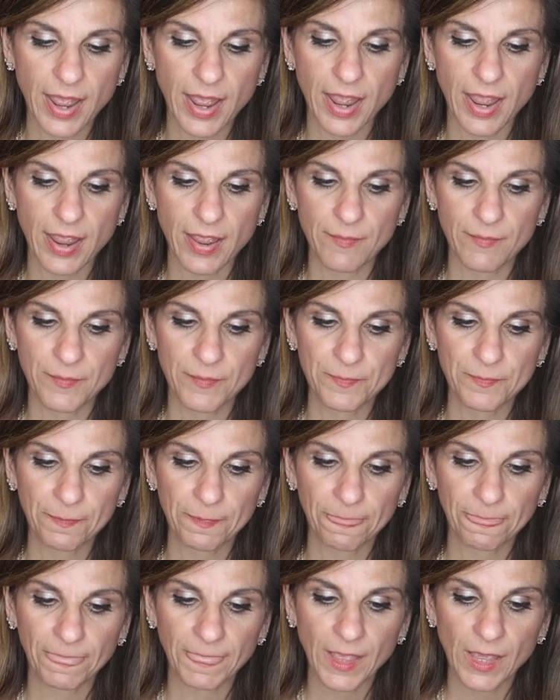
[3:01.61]
when
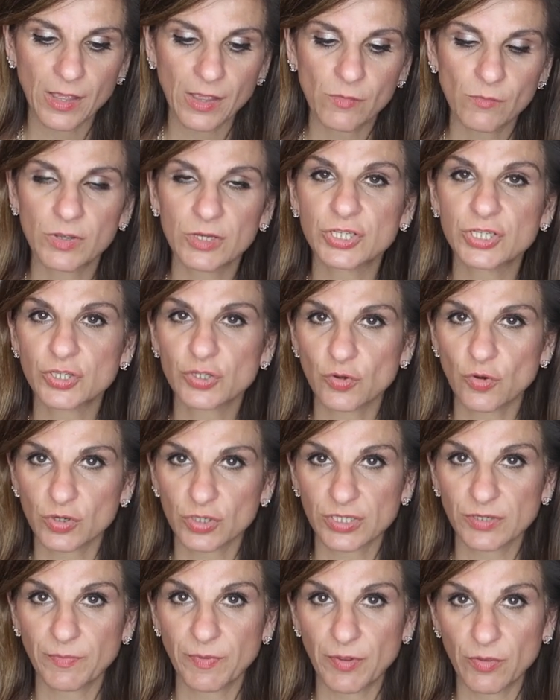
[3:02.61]
she
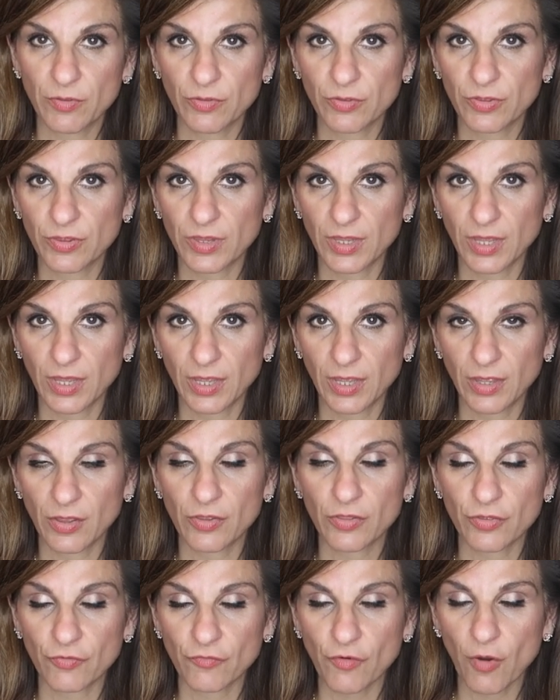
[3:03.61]
talks about the
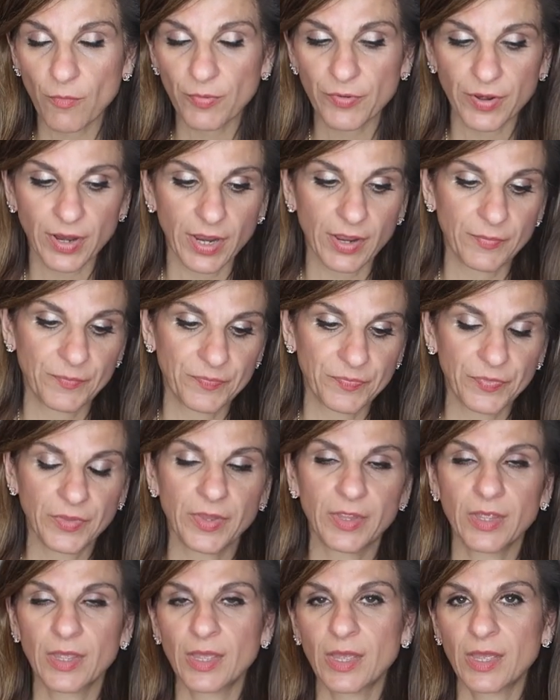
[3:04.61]
robbery
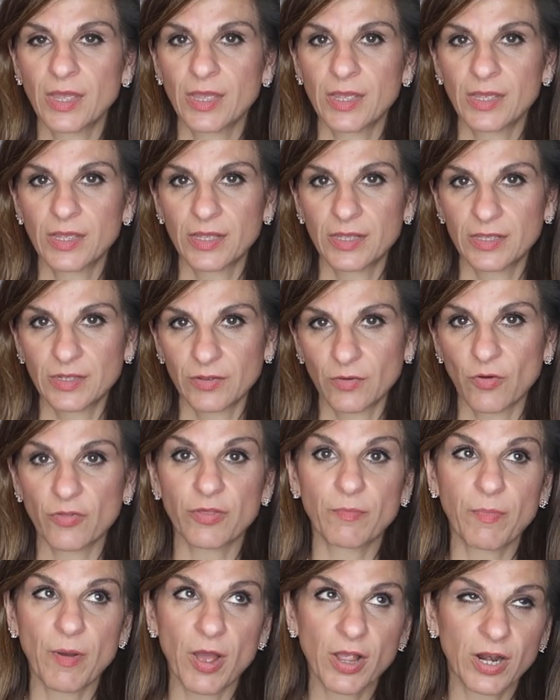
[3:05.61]
or the
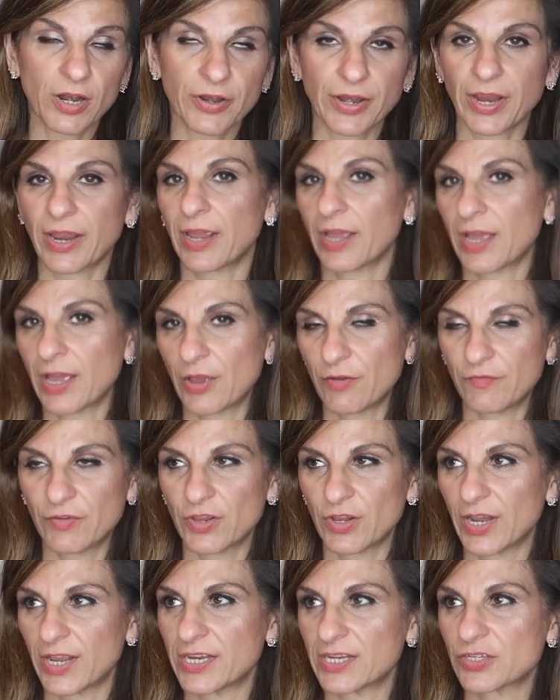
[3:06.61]
burglary, however
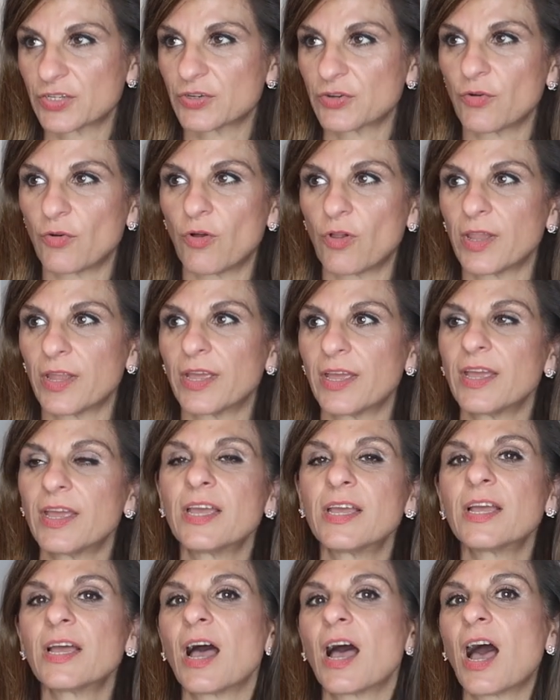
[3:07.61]
you like to call it.
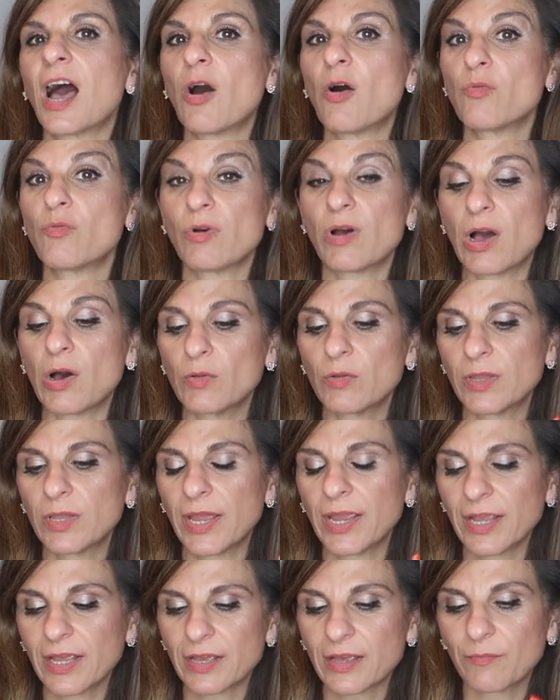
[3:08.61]
I'll
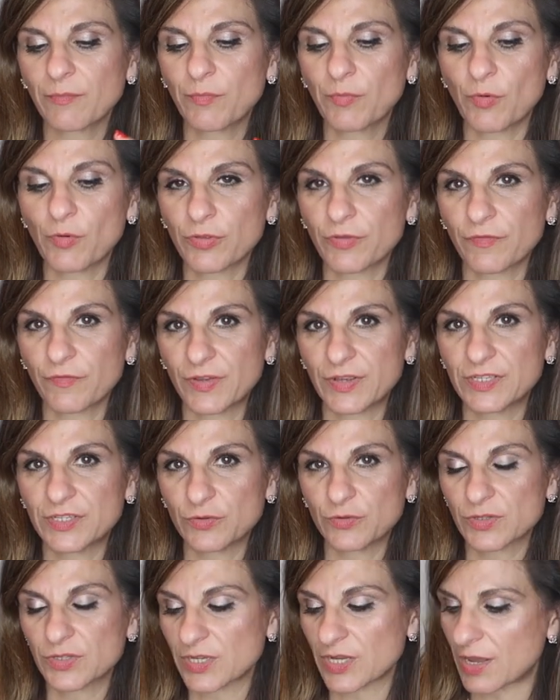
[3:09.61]
link both
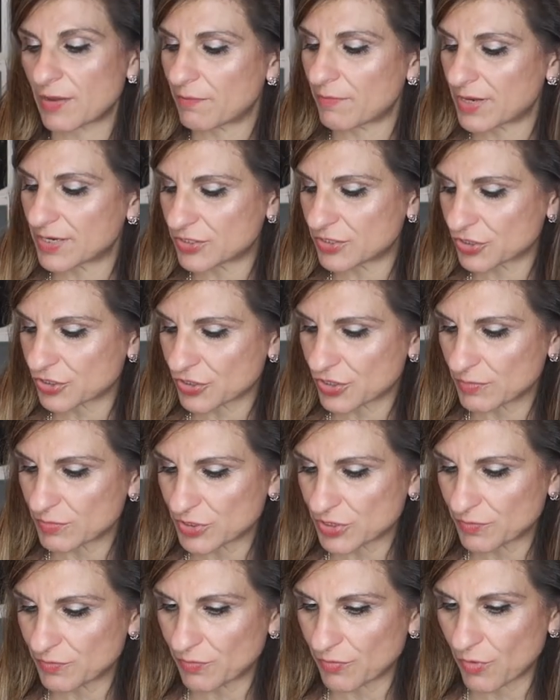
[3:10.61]
videos in my
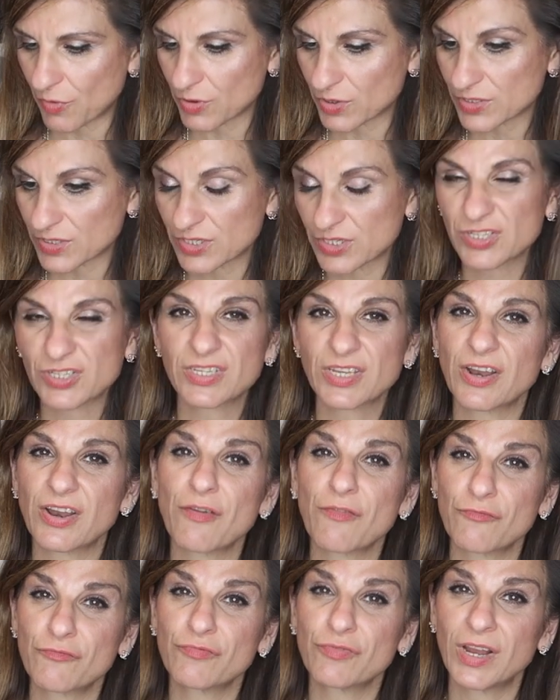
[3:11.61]
description box because
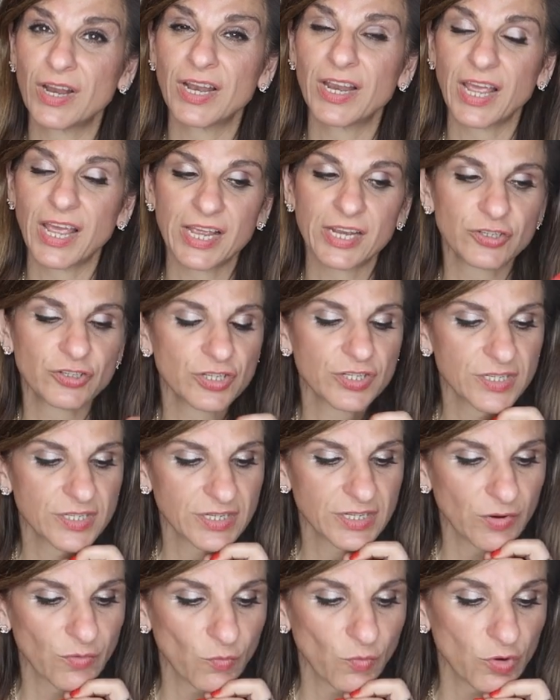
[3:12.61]
they're a really
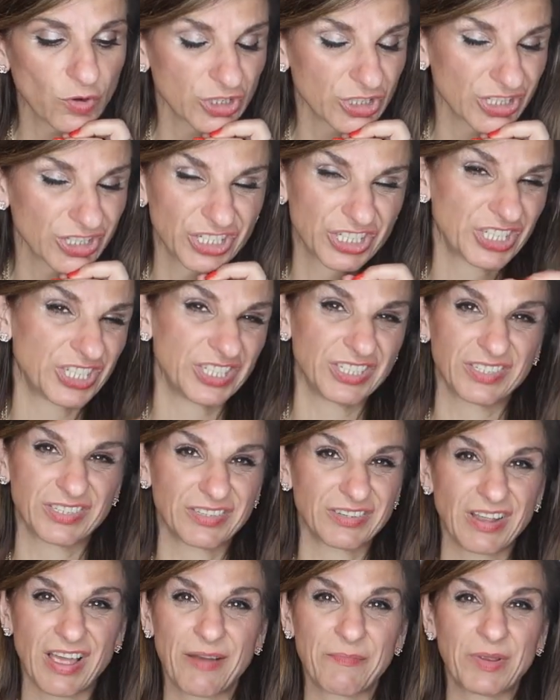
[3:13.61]
interesting watch, and
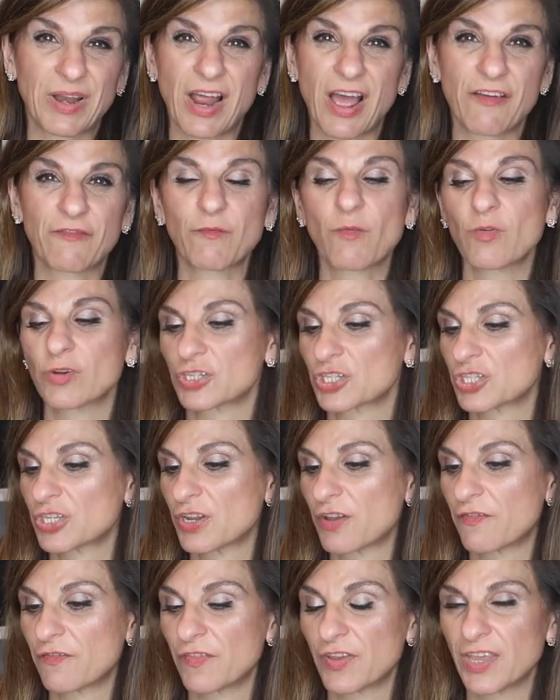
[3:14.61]
she's, I mean, I've watched
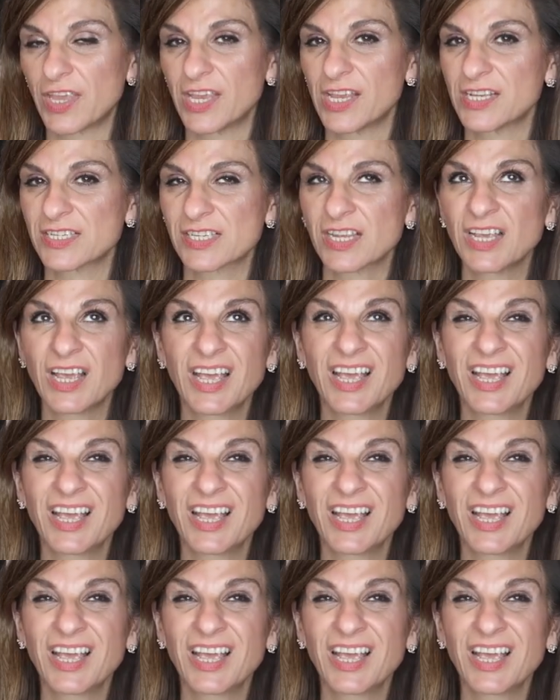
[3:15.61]
her for years